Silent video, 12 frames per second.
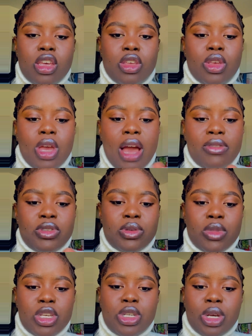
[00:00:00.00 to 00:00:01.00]
You have to
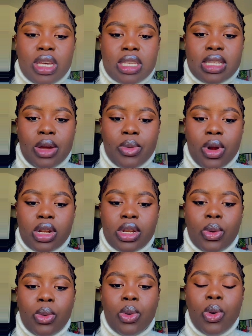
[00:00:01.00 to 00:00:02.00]
make sure it's around
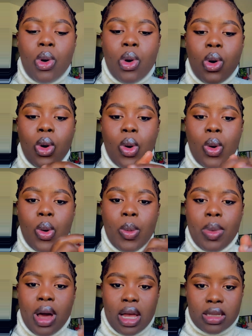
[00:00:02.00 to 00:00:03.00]
the whole
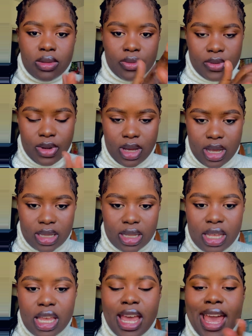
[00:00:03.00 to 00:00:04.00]
part of your hand.
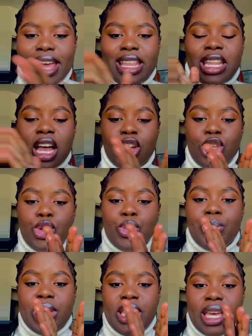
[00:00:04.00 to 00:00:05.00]
And now you
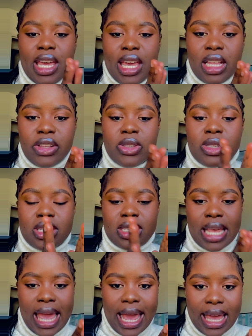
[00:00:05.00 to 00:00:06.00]
begin to
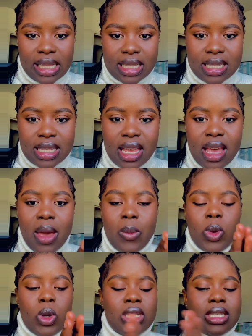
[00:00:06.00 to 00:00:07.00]
say it.
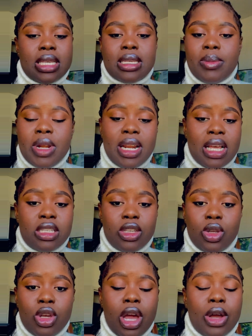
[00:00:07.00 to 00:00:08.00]
Because the examiner doesn't
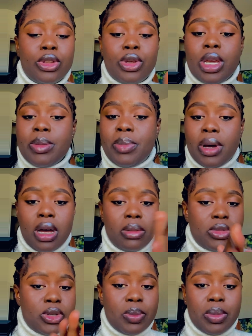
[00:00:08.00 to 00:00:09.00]
know you're doing
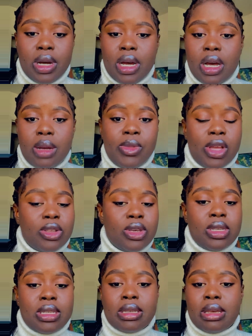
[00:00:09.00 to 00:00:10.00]
palm to palm, you're
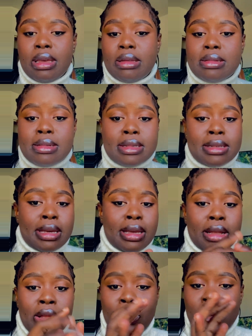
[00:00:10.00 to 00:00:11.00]
doing skin to
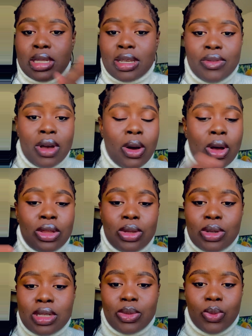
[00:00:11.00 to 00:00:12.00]
skin, whatever, all
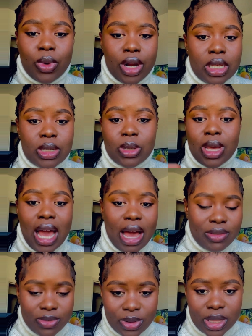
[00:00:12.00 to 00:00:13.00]
those words you
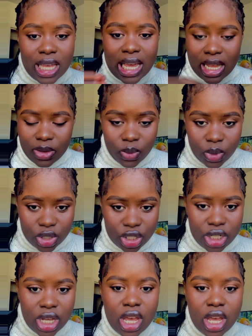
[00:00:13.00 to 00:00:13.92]
have for the hand wash.